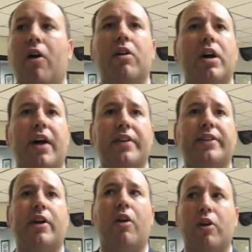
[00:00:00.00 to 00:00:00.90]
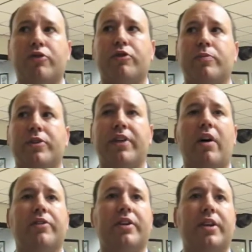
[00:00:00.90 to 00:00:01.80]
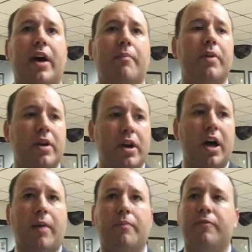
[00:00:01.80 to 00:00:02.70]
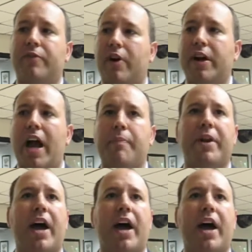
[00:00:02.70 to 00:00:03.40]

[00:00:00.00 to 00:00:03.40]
I think they are all extremely talented, and I'm, I'm very happy to